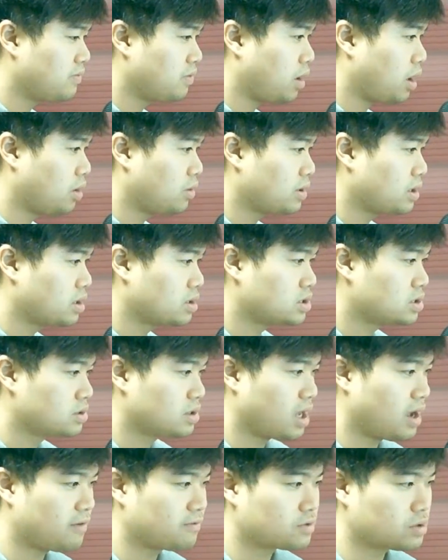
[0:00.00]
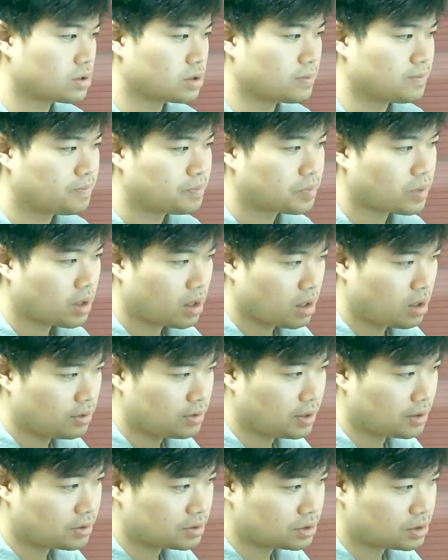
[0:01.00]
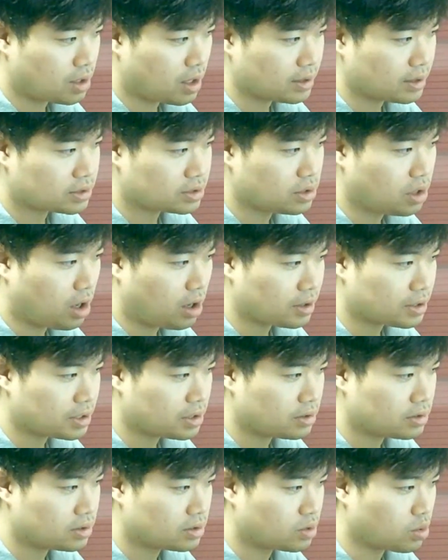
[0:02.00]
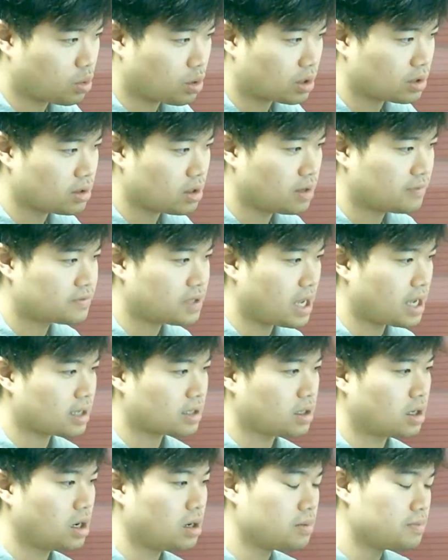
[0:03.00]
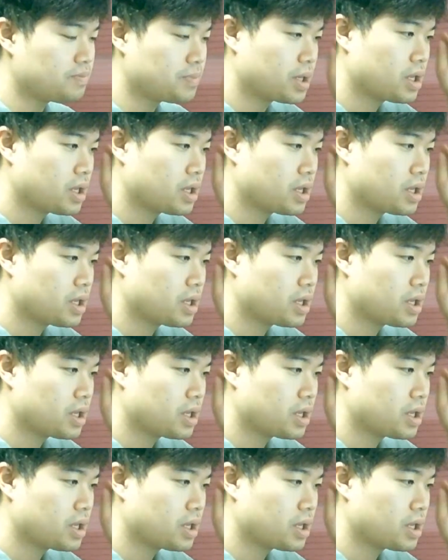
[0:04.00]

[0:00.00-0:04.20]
following soon after. Another stock is knocking on the door of that club.